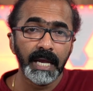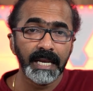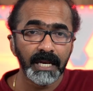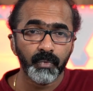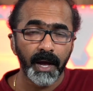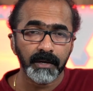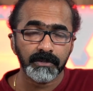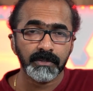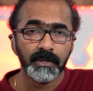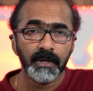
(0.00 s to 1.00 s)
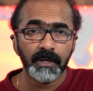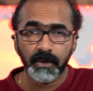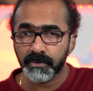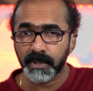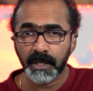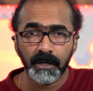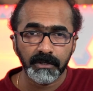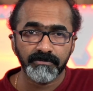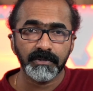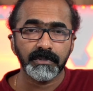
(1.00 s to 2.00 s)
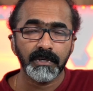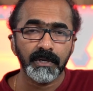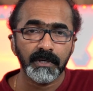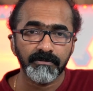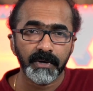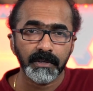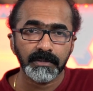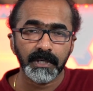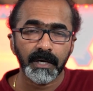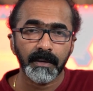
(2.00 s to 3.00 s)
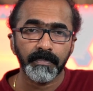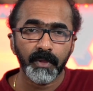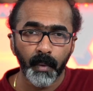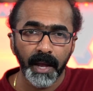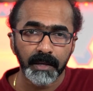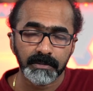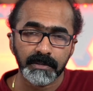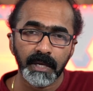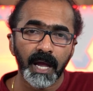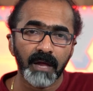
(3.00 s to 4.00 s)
in advance using different ways.